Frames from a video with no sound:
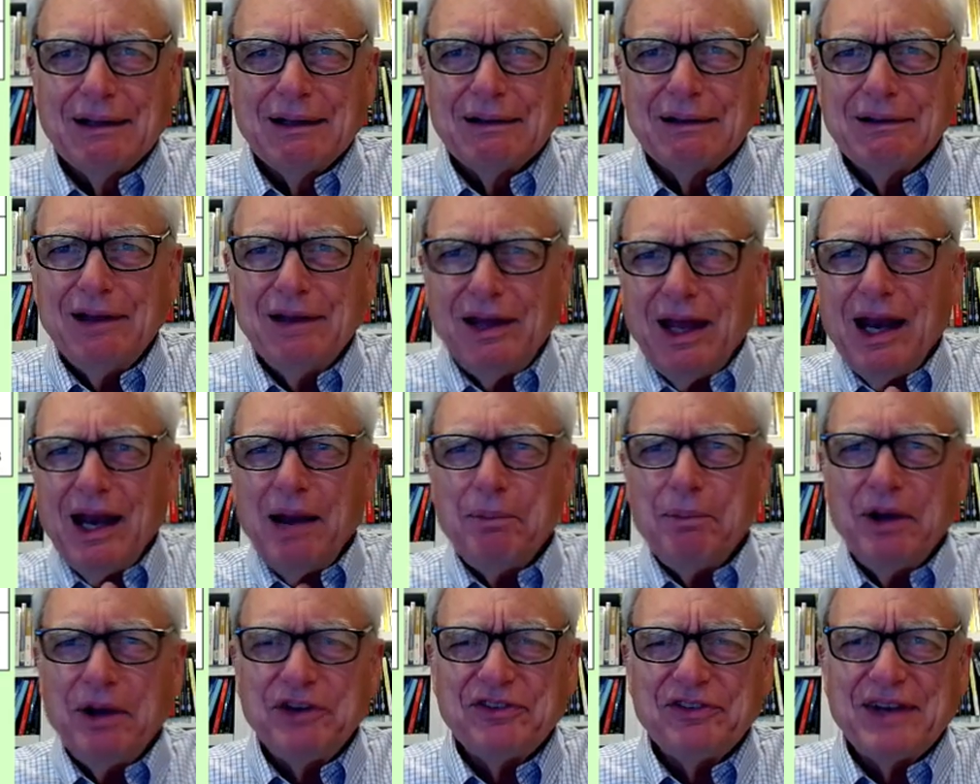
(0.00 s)
Look at how
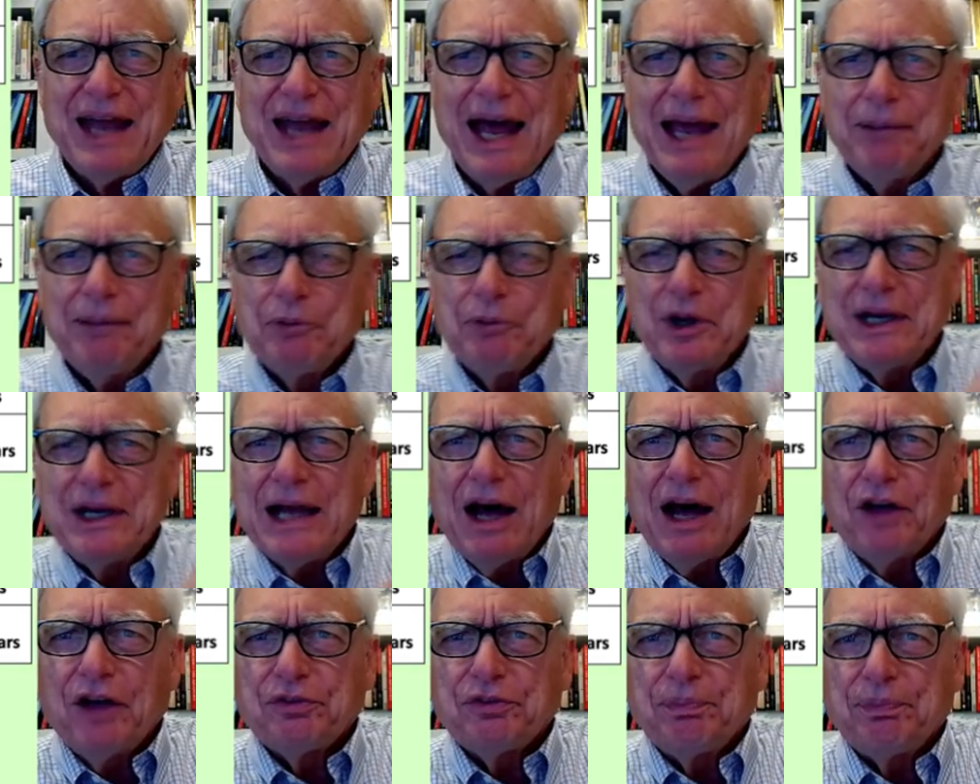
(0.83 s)
much time we
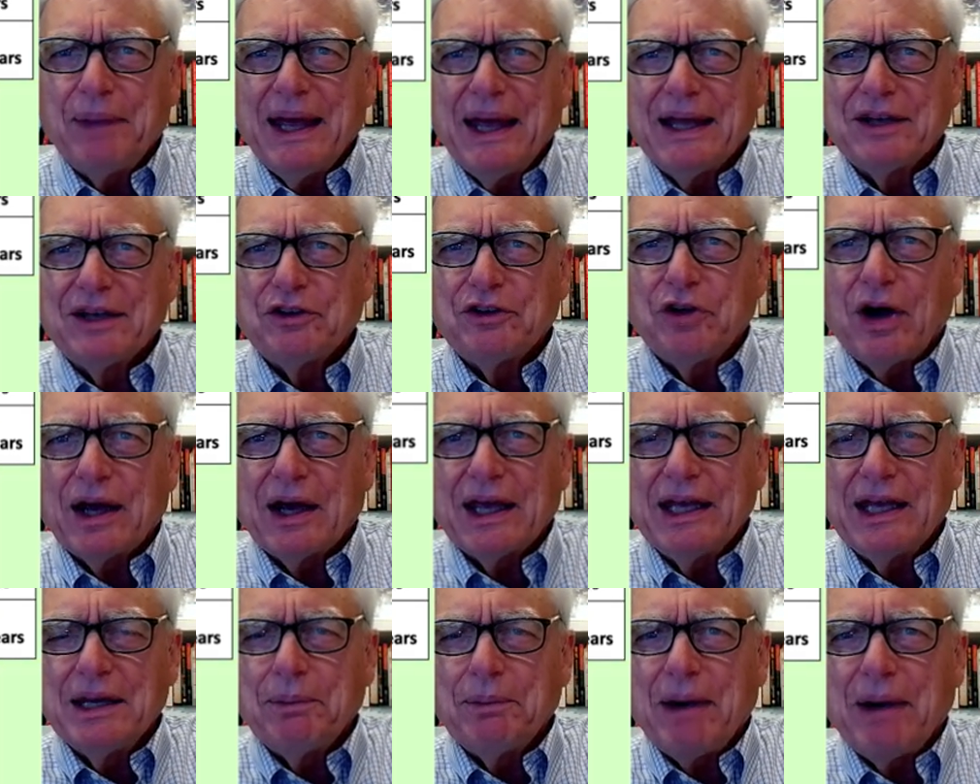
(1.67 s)
now spend
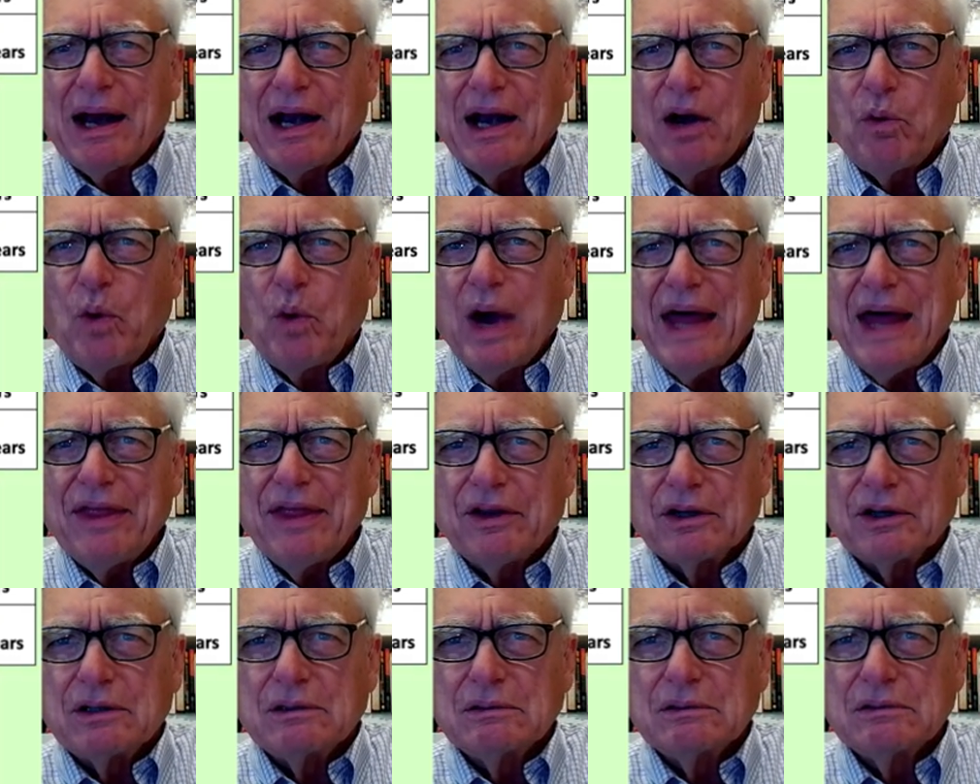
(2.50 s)
talking about our weather.